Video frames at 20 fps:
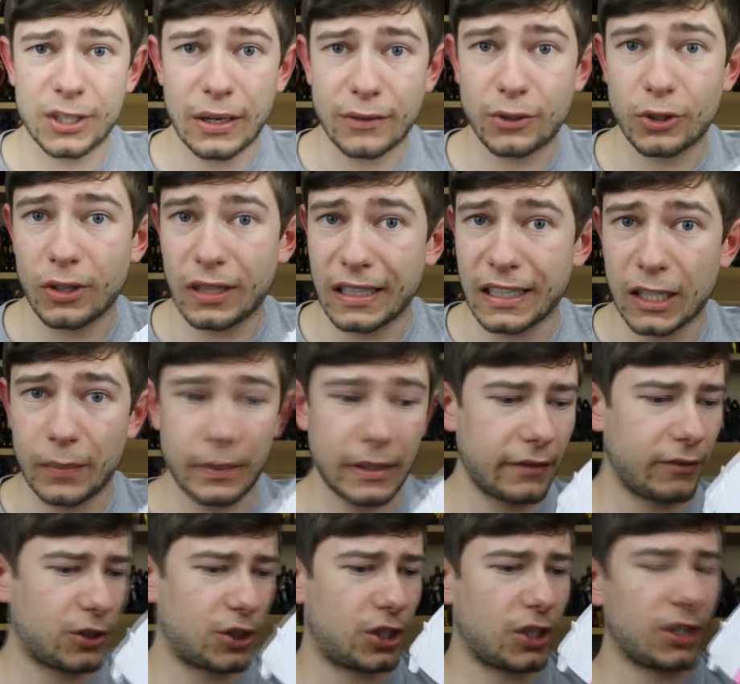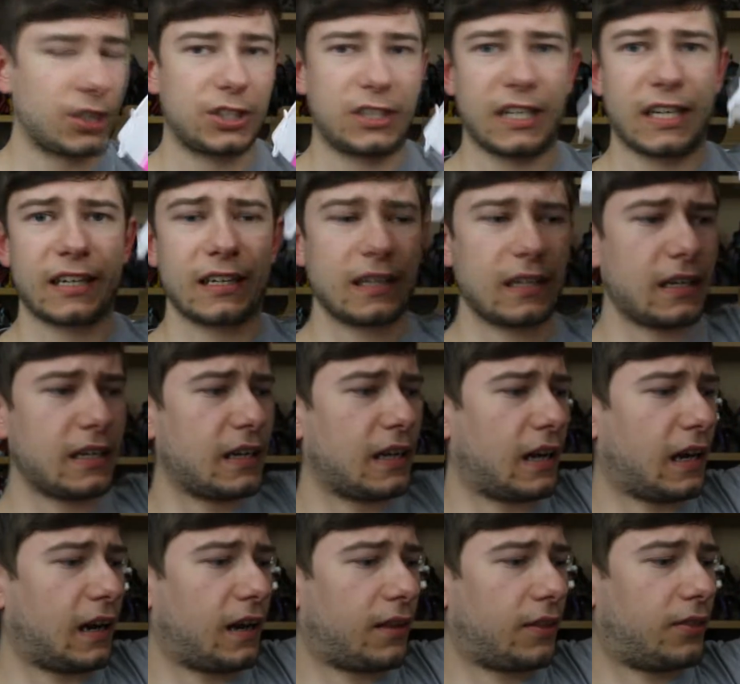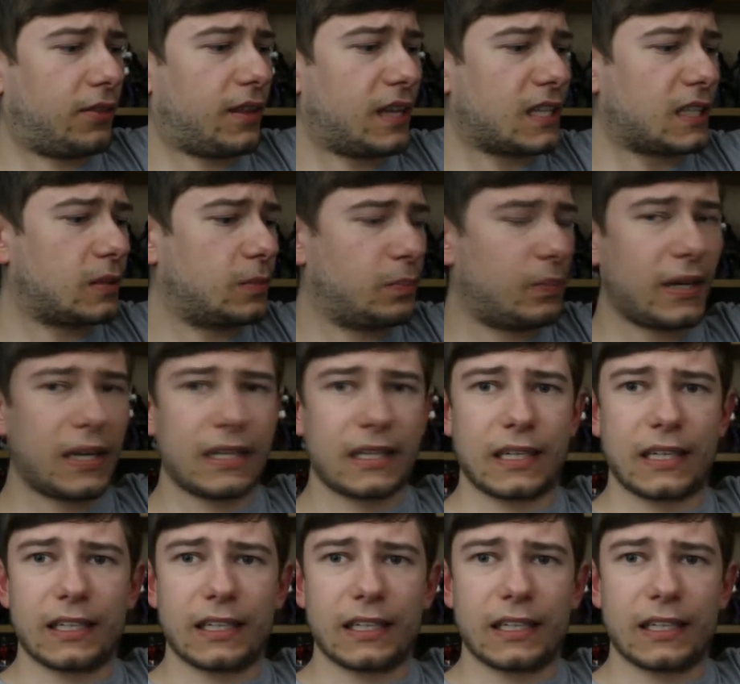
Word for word: so after a little bit of adjusting, this bit